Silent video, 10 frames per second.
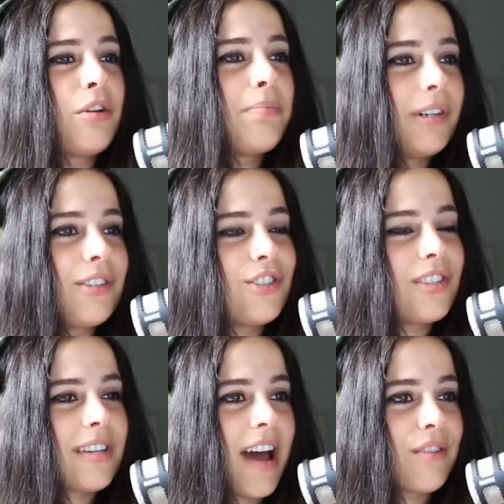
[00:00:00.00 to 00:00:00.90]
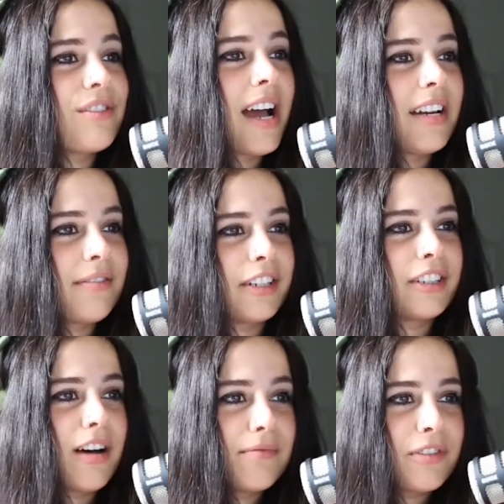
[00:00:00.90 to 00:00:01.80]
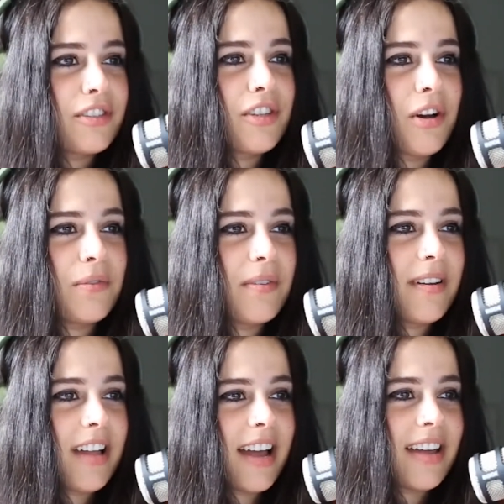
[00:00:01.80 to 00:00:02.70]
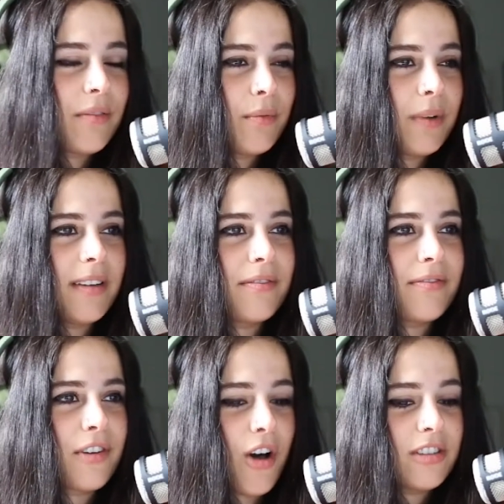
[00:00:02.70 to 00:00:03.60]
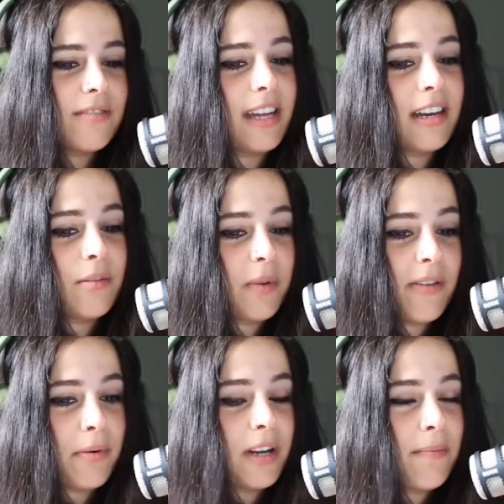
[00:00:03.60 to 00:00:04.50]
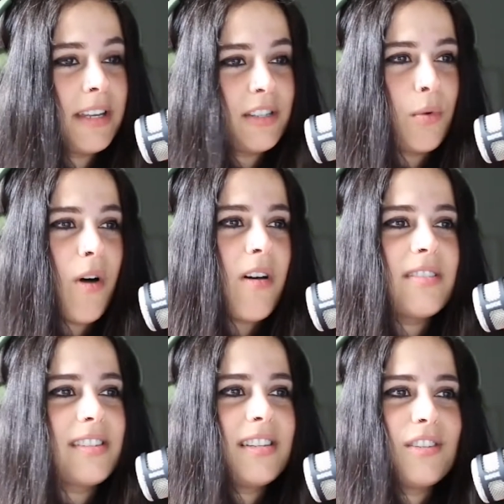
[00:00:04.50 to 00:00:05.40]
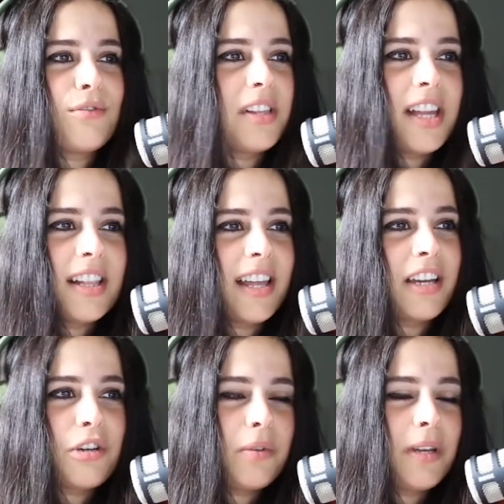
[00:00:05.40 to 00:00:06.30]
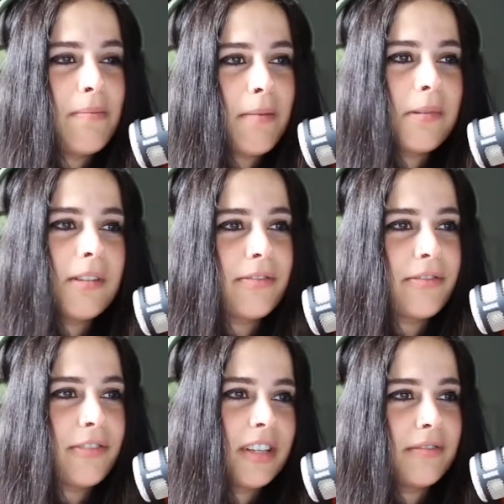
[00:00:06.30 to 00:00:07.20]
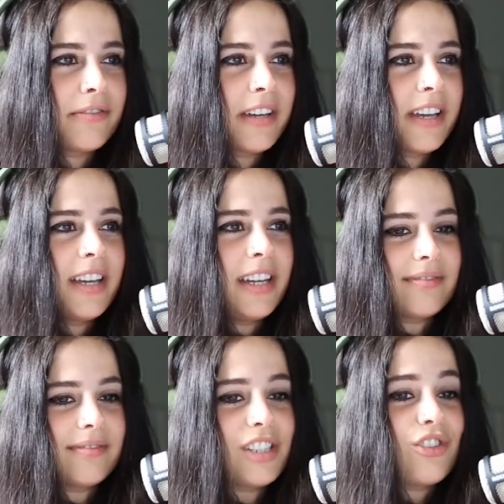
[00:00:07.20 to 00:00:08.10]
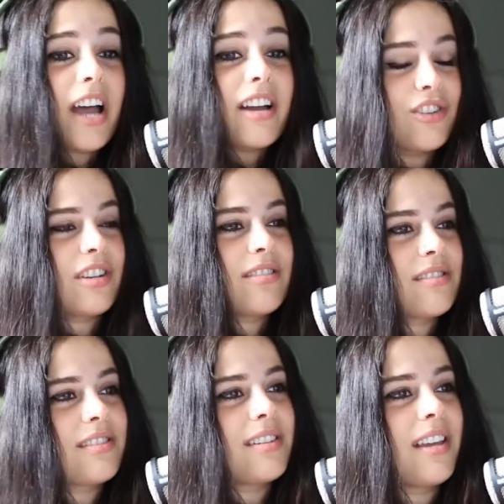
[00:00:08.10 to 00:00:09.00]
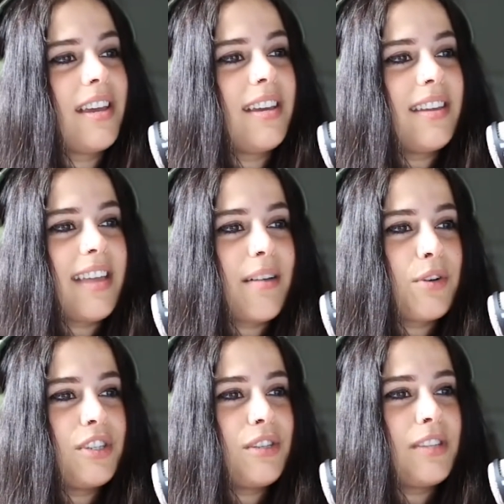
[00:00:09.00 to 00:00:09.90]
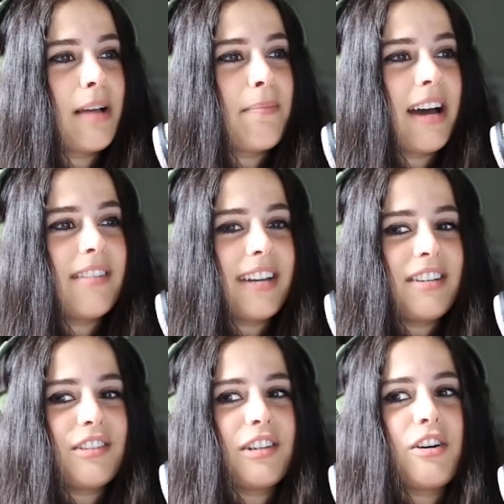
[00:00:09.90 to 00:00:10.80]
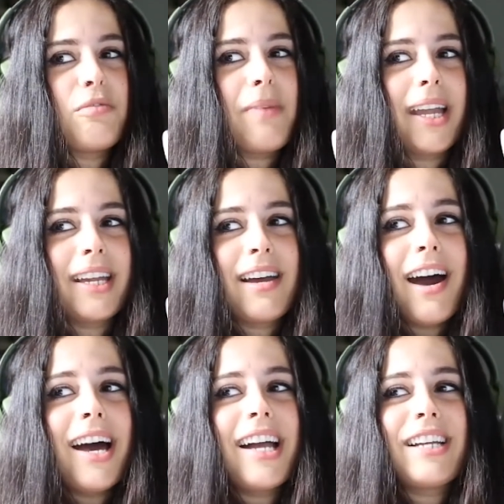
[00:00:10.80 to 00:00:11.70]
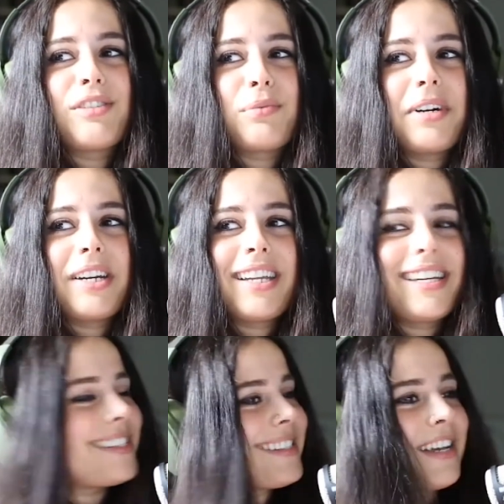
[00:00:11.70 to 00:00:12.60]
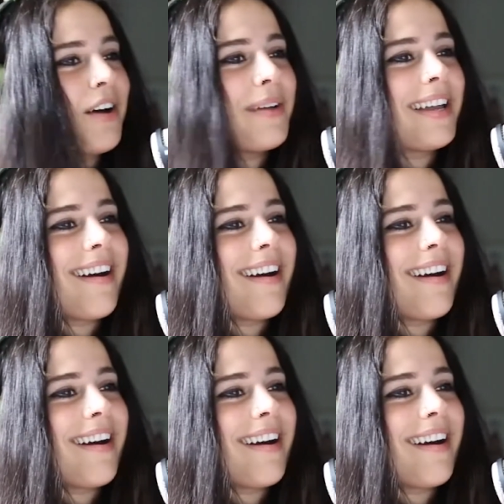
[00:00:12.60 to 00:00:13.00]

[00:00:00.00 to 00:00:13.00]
pushed outside of our comfort zone that we've cultivated, and we've put up these walls in this really like gooey bubble full of distractions. That once you step out of it and you're like, oh my gosh, what is going